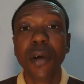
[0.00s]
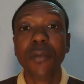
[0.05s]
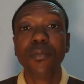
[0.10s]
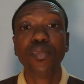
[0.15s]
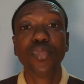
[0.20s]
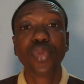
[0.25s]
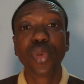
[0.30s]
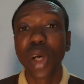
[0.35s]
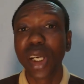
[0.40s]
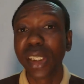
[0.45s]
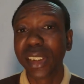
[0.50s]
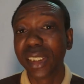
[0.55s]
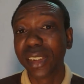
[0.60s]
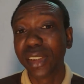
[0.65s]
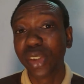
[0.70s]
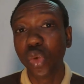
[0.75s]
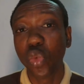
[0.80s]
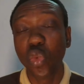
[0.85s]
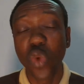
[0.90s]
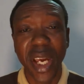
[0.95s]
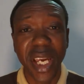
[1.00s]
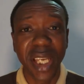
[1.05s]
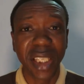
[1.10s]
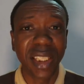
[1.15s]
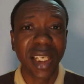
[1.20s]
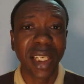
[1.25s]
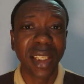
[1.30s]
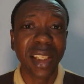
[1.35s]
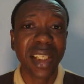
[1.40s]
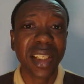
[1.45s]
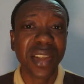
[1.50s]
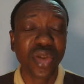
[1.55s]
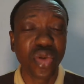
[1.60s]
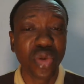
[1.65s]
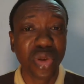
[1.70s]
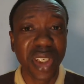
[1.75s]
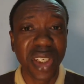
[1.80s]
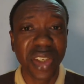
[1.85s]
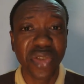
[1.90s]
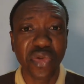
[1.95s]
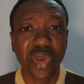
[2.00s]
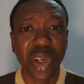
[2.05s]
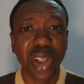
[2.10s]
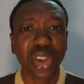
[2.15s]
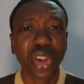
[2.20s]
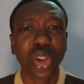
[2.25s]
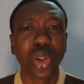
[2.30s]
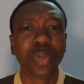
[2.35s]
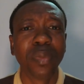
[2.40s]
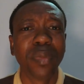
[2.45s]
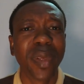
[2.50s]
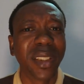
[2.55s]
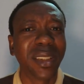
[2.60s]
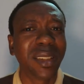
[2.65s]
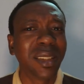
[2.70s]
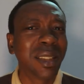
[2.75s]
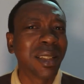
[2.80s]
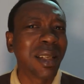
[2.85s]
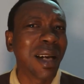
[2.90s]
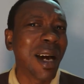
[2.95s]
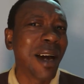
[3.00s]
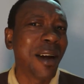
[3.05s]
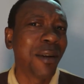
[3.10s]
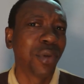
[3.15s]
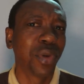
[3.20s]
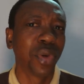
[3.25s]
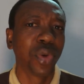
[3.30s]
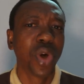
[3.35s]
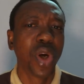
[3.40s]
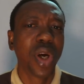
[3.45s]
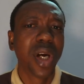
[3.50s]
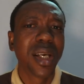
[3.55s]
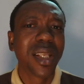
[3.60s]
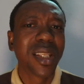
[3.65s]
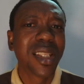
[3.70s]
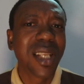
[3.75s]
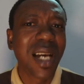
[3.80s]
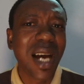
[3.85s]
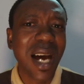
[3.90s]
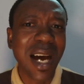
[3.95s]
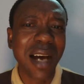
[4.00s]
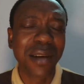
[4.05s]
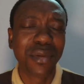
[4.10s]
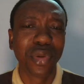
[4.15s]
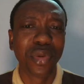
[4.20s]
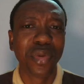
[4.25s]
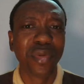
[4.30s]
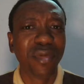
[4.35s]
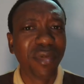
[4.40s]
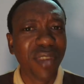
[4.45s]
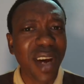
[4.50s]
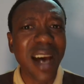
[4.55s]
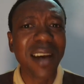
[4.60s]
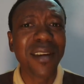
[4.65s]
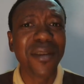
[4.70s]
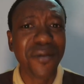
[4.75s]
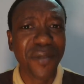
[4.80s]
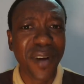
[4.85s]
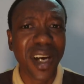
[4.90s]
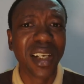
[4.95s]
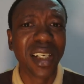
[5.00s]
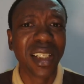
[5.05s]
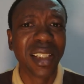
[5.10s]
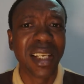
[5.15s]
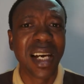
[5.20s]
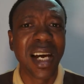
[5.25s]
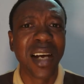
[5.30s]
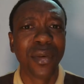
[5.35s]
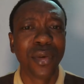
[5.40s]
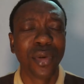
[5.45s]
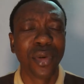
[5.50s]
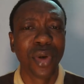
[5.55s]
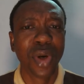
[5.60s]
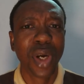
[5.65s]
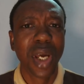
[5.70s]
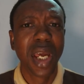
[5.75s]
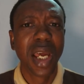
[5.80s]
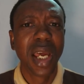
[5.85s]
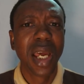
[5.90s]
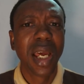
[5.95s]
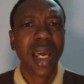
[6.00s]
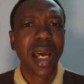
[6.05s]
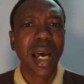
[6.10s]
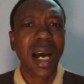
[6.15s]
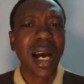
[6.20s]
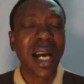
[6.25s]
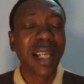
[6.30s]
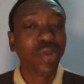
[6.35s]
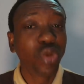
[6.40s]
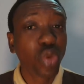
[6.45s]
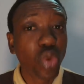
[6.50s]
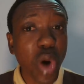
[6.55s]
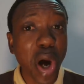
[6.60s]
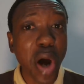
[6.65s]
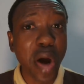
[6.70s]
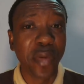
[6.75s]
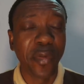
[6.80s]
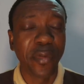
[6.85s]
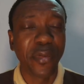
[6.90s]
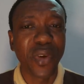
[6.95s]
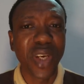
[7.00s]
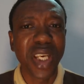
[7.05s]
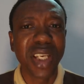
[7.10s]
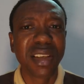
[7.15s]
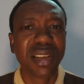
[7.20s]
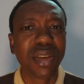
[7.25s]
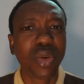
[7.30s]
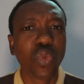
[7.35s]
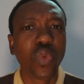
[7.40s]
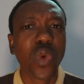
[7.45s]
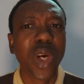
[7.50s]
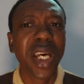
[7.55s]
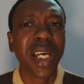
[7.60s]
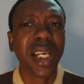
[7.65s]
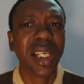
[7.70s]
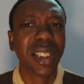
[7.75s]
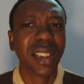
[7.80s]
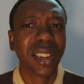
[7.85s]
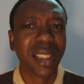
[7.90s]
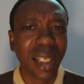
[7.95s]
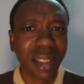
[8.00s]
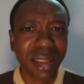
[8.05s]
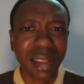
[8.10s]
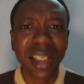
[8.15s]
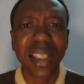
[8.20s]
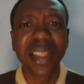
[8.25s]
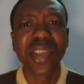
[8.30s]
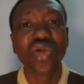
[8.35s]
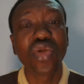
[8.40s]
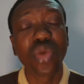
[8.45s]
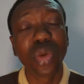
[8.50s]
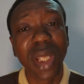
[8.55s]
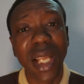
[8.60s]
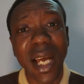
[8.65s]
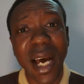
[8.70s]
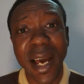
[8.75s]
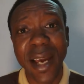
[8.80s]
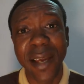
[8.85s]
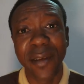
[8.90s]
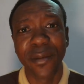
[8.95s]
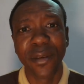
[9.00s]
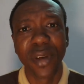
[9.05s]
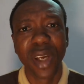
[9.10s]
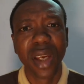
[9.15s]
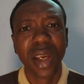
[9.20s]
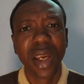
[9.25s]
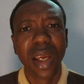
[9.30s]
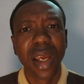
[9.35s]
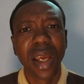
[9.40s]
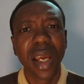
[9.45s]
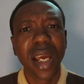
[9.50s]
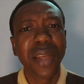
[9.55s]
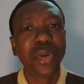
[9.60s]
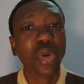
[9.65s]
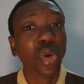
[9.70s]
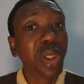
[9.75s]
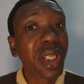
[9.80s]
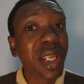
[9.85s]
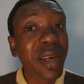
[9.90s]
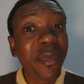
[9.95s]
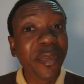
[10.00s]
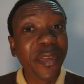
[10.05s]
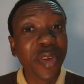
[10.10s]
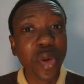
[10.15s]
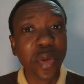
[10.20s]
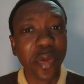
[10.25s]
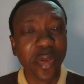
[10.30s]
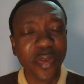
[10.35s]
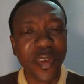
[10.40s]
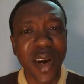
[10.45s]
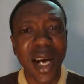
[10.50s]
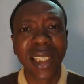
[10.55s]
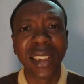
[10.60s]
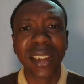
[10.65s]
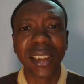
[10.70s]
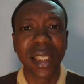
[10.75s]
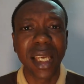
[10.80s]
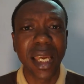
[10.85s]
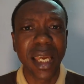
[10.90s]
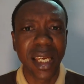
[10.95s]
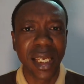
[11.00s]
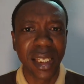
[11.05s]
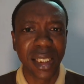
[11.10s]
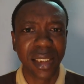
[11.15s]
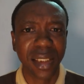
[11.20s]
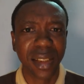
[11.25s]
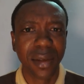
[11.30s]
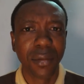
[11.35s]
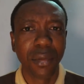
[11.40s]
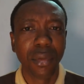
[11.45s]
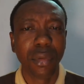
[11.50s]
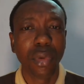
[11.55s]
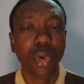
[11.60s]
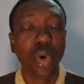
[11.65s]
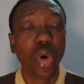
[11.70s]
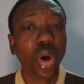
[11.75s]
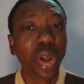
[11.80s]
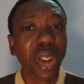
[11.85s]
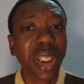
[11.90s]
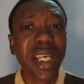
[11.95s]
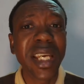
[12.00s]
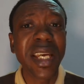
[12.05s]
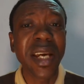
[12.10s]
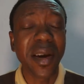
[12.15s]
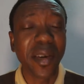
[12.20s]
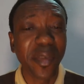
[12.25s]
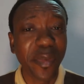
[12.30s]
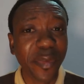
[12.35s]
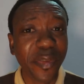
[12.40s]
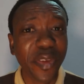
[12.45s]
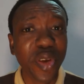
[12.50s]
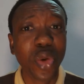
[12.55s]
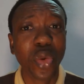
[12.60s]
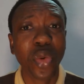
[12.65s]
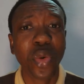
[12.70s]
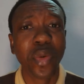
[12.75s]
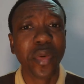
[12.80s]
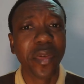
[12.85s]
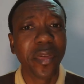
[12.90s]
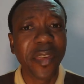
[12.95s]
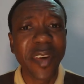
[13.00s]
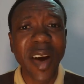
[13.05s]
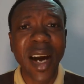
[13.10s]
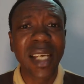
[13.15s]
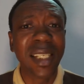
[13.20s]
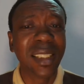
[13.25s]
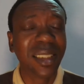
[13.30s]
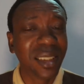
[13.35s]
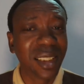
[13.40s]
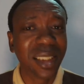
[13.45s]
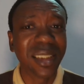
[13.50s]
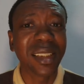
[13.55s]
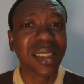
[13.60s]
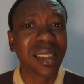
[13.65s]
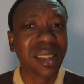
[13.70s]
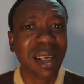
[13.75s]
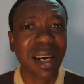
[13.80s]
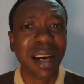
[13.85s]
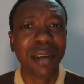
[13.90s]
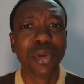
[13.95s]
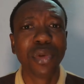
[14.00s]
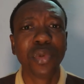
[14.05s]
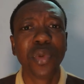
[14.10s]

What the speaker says: Broad is the way that leads to destruction, but narrow, very, very narrow. And rough is the way that leads to life. And only few finds it. only a few find this narrow